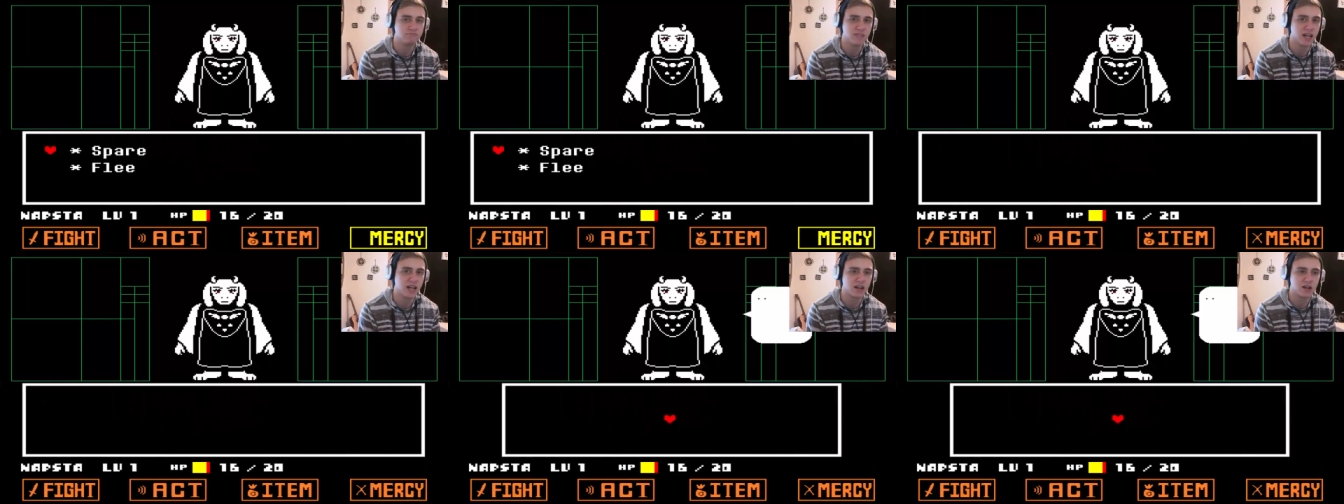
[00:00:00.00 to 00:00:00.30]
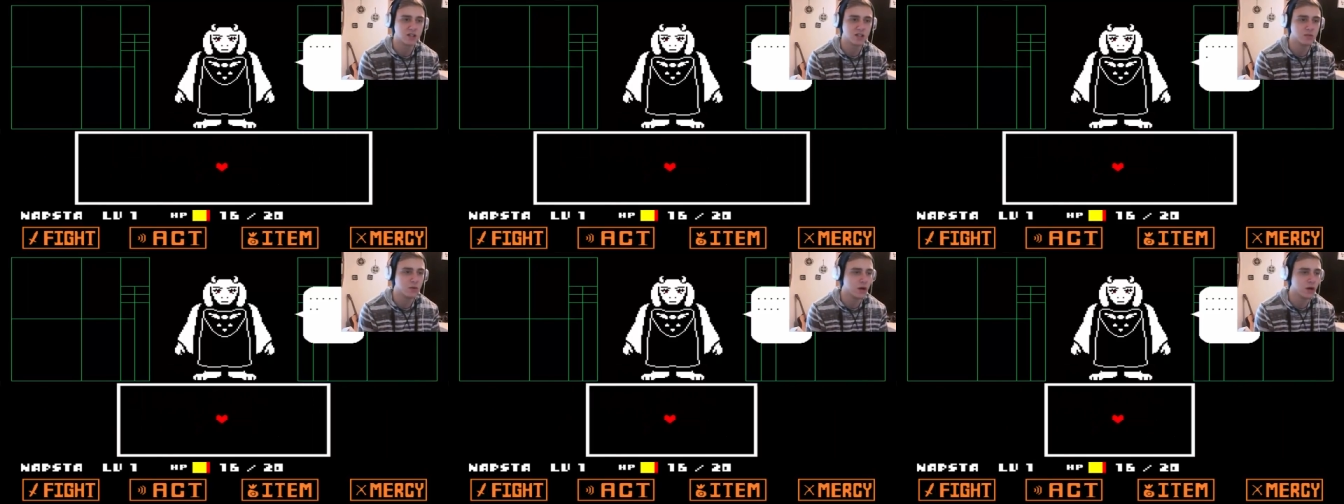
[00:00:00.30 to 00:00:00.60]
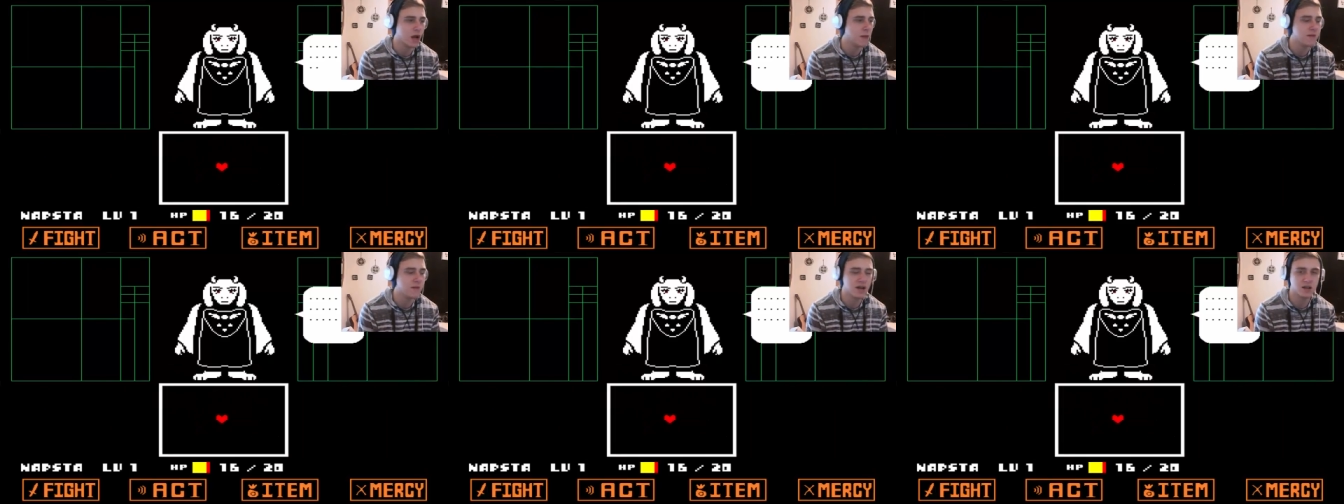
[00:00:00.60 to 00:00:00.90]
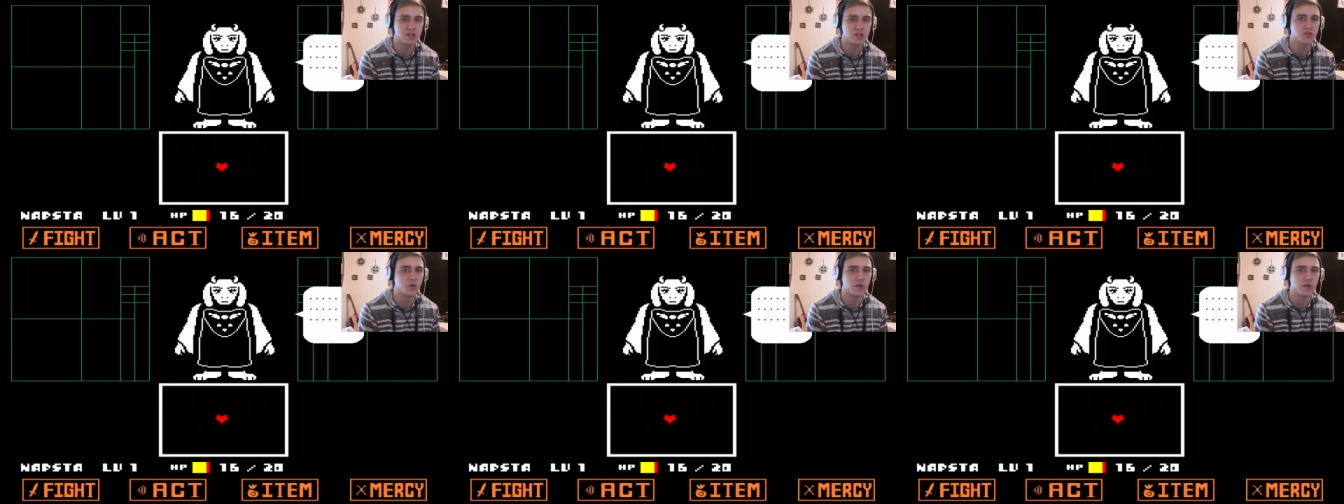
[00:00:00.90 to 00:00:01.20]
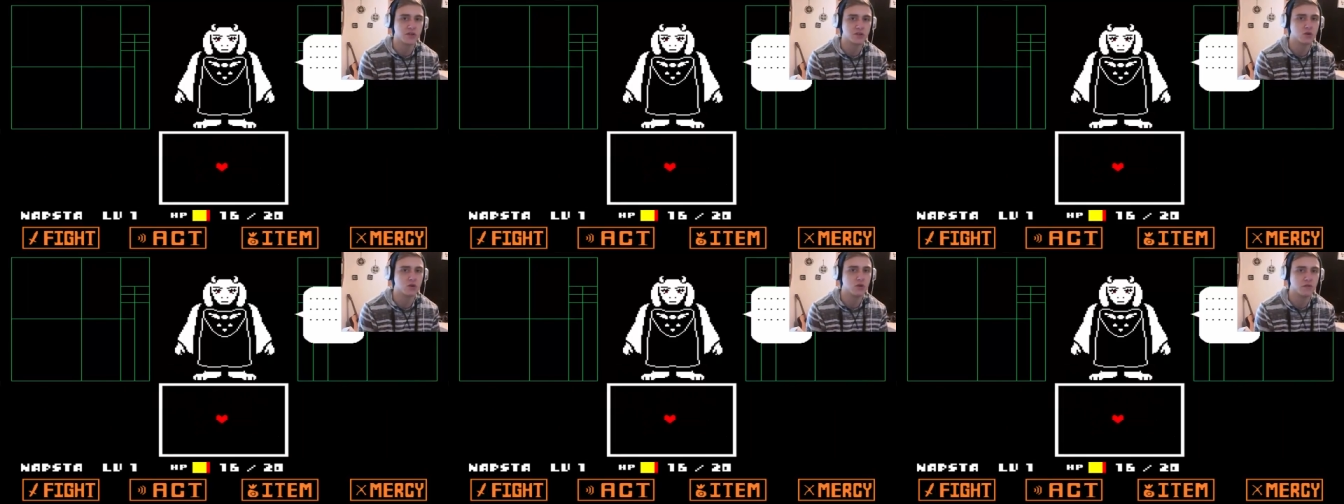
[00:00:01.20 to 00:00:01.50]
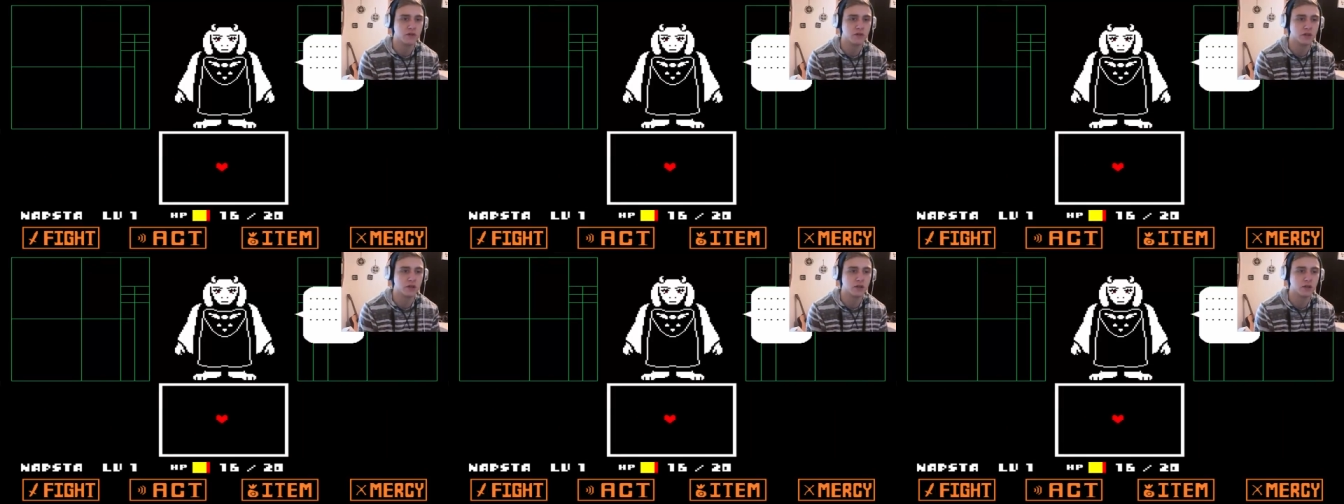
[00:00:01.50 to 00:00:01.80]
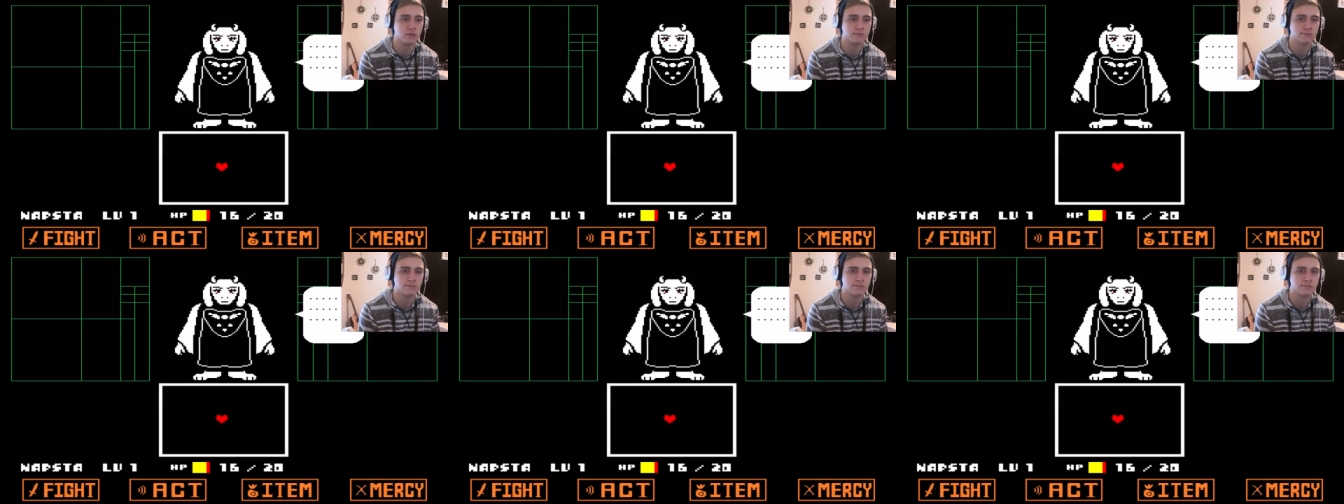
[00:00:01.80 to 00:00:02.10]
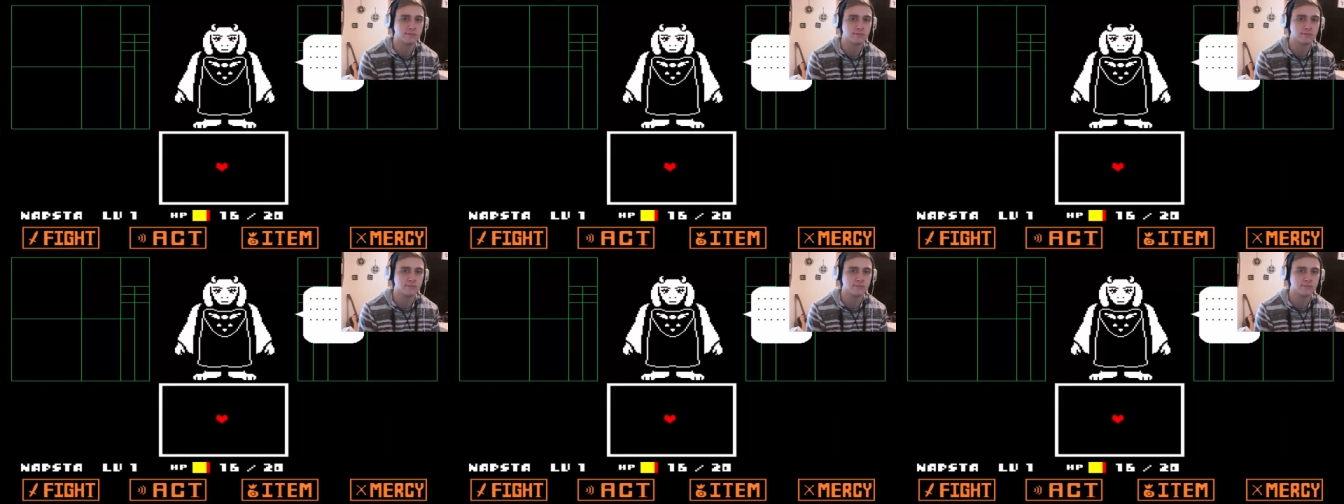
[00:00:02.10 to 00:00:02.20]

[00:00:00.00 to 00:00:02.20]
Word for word: I'm not gonna swear. I'm not gonna swear this whole video.